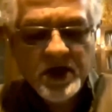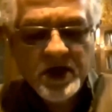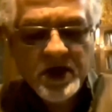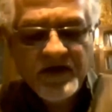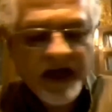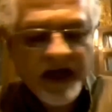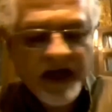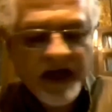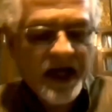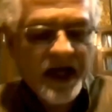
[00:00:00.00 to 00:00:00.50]

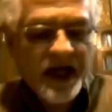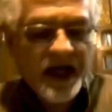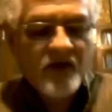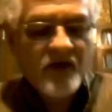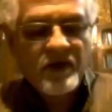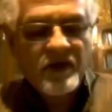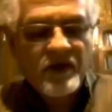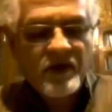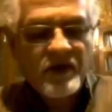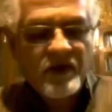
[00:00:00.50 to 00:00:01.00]
of Kerala
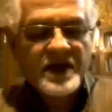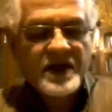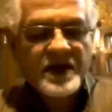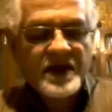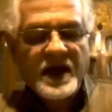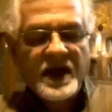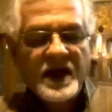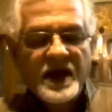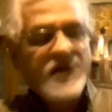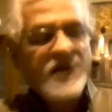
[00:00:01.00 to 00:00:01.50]
women
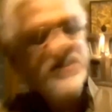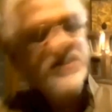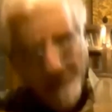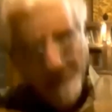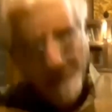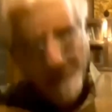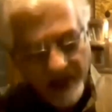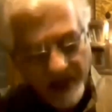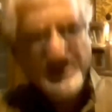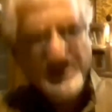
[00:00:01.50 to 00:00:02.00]

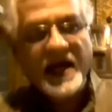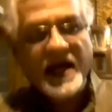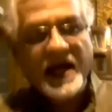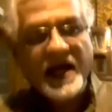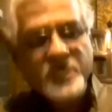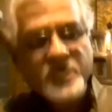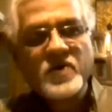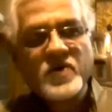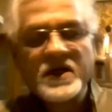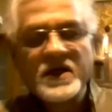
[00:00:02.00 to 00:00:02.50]
is
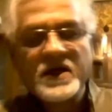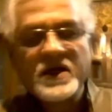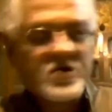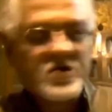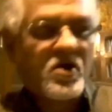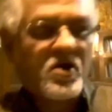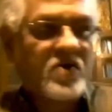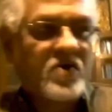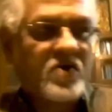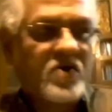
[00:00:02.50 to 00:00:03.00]
actually
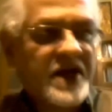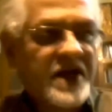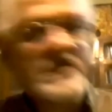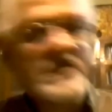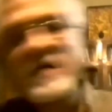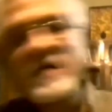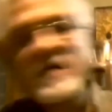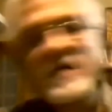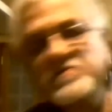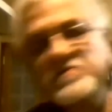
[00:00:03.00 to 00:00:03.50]
drawn in
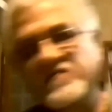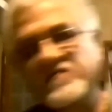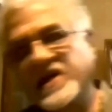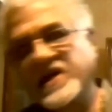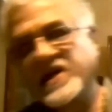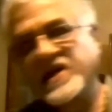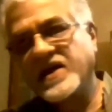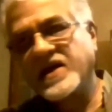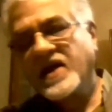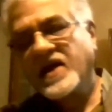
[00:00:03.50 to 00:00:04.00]
terms of
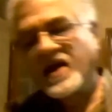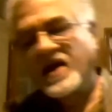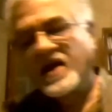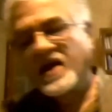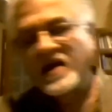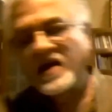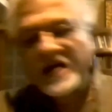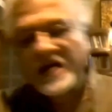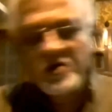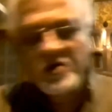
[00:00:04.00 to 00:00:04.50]
their
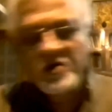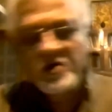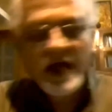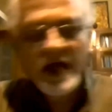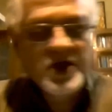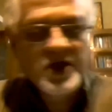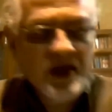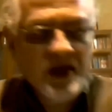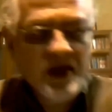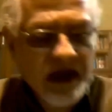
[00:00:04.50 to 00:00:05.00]

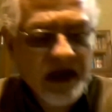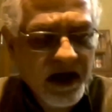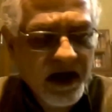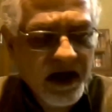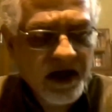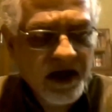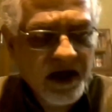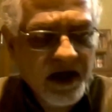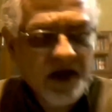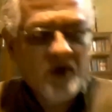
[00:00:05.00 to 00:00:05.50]
educational
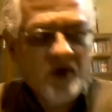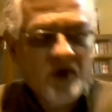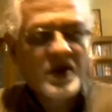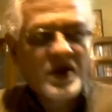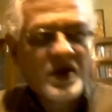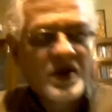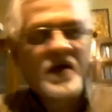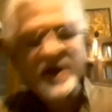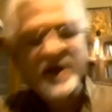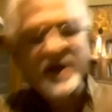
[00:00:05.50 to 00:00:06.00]

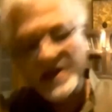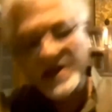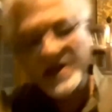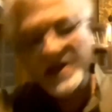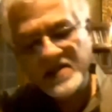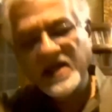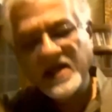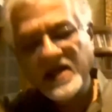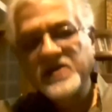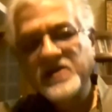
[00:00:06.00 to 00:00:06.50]

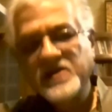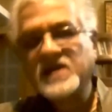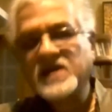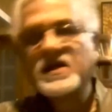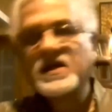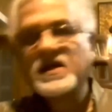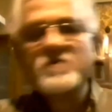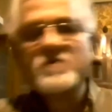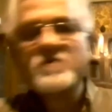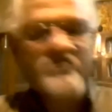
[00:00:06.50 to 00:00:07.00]
indices, in
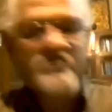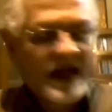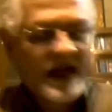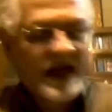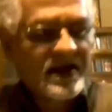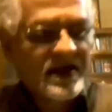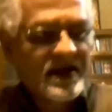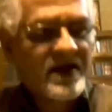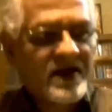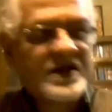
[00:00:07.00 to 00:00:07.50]
terms of
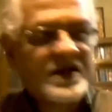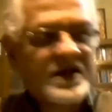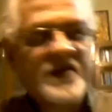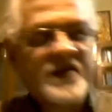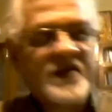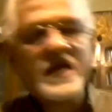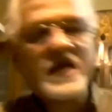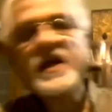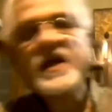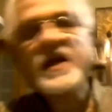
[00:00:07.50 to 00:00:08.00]
health
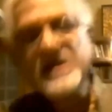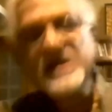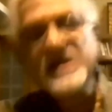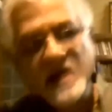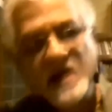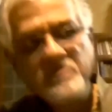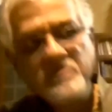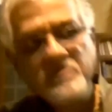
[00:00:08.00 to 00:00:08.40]
indices, in terms of